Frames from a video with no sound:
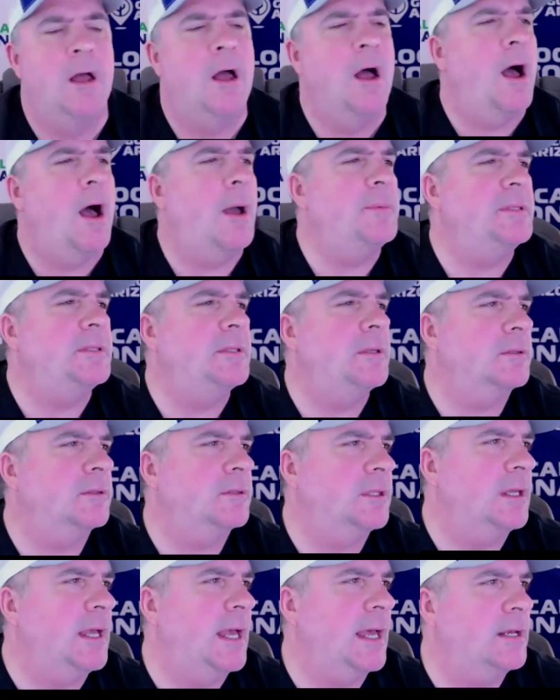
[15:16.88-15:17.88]
I mean,
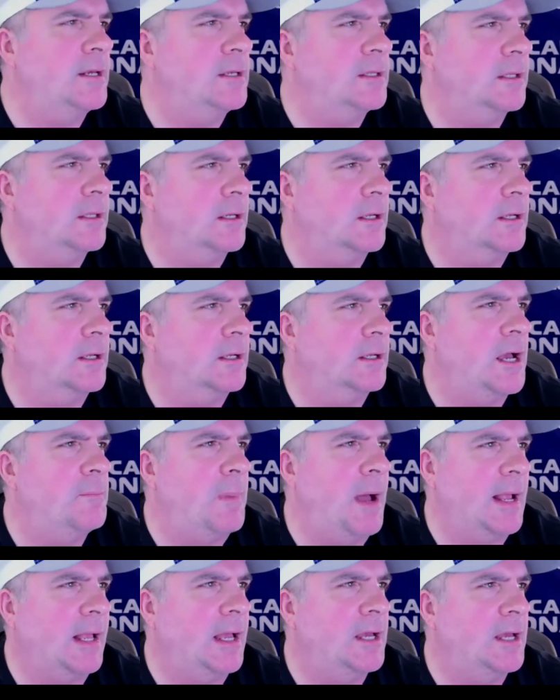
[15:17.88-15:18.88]

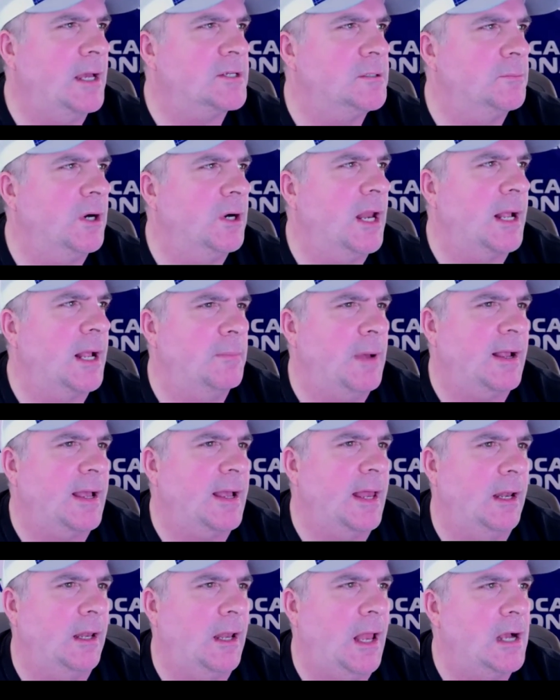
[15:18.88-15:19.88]
my customer, like my guy,
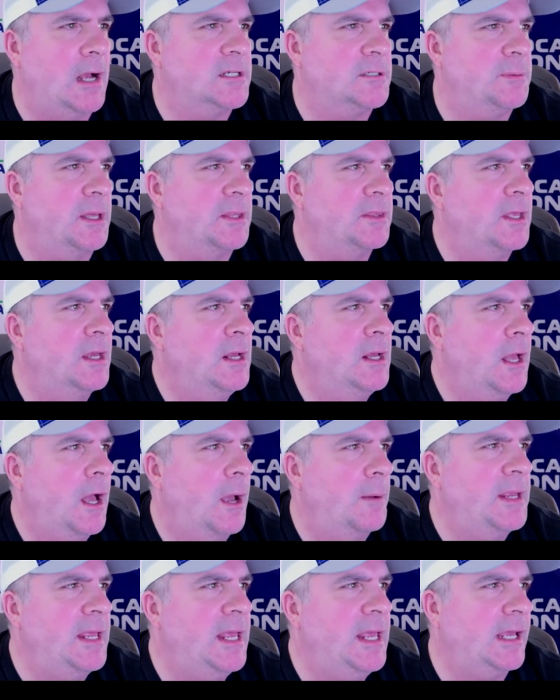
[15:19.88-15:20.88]
a locksmith, I
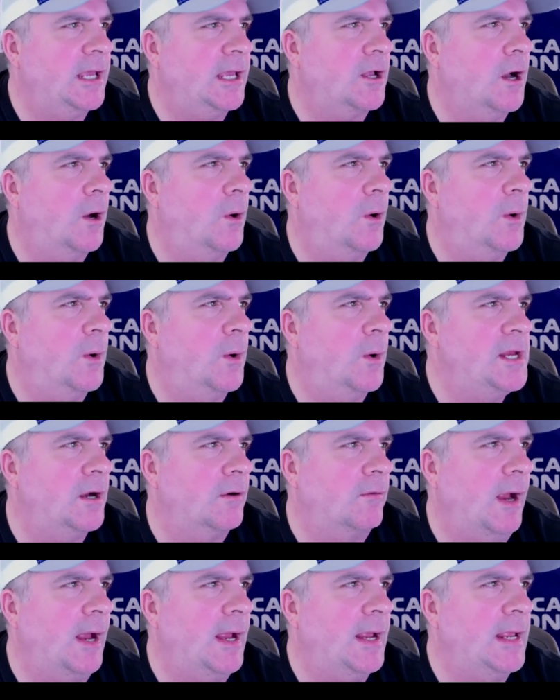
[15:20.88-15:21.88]
mean, he could go in here,
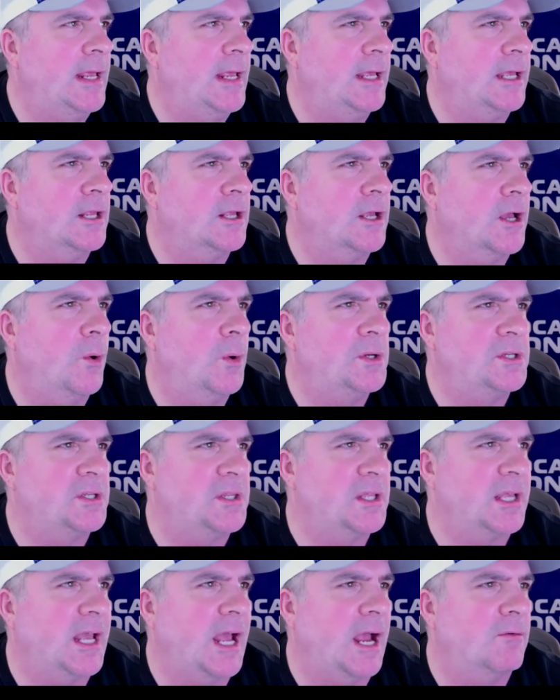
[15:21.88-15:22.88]
right? He can go into the
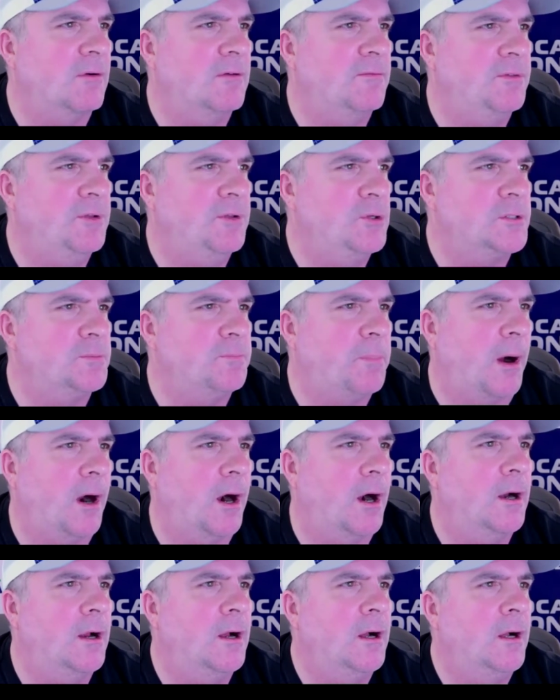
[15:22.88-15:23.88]
get reviews
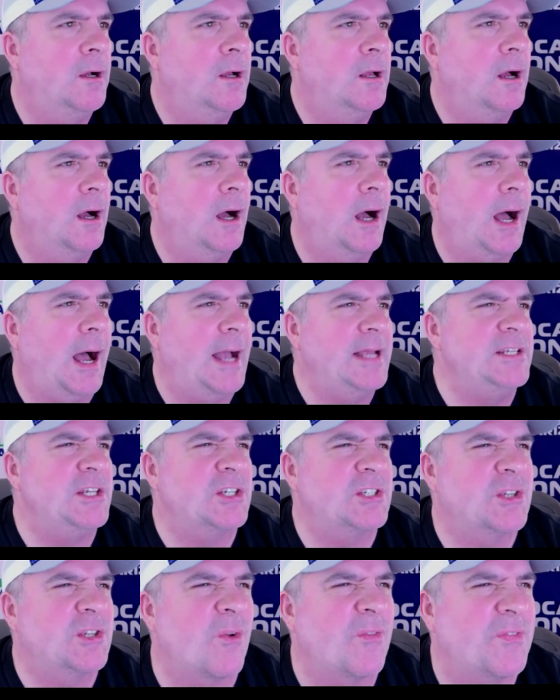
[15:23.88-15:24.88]
part. I
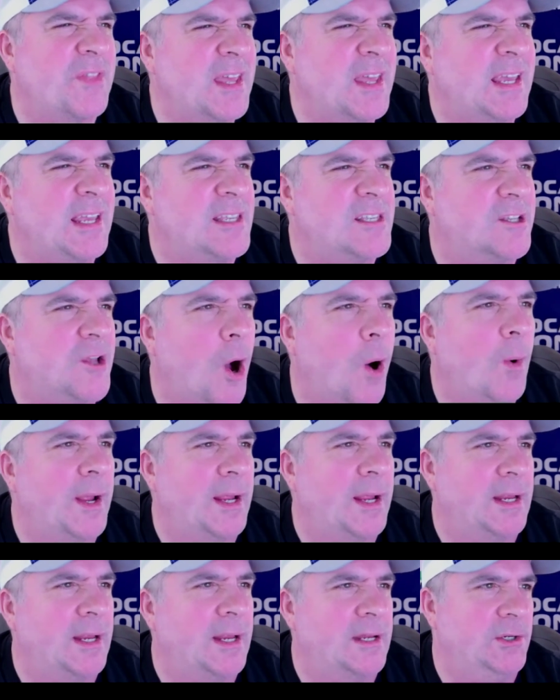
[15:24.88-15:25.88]
just don't think he's going to.